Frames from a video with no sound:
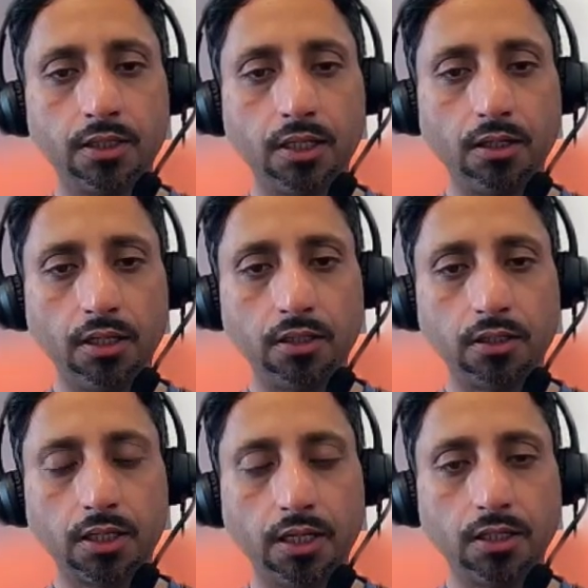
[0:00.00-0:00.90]

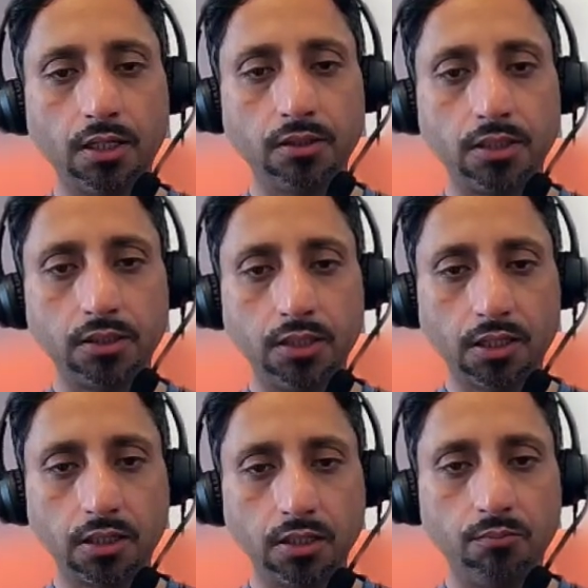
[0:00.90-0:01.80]
indicating that this
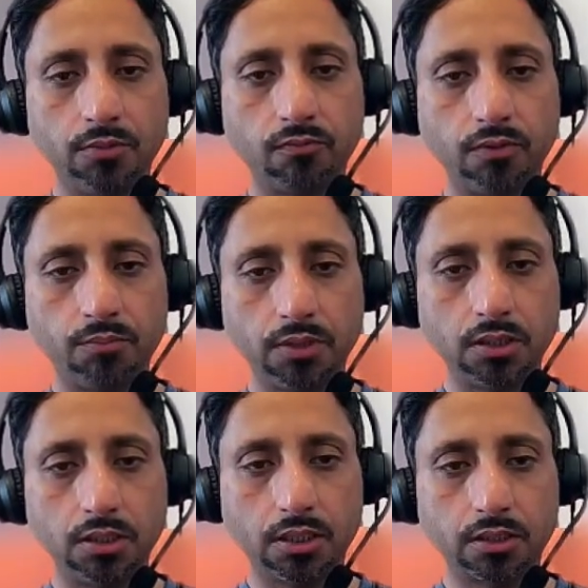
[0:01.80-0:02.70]
number will be
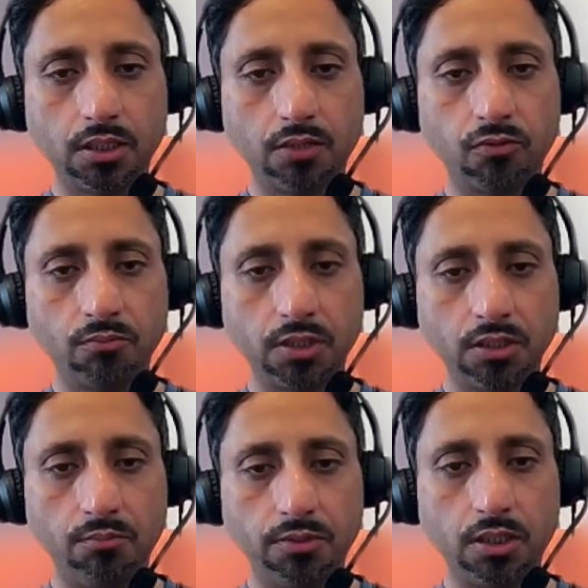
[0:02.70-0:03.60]
deducted from the
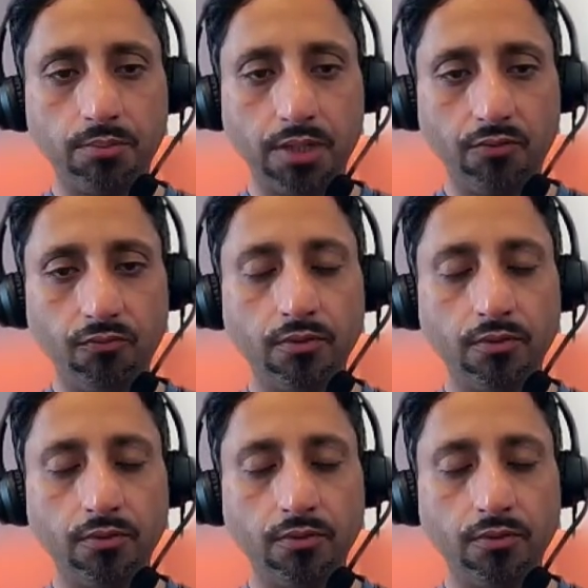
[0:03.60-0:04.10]
number above,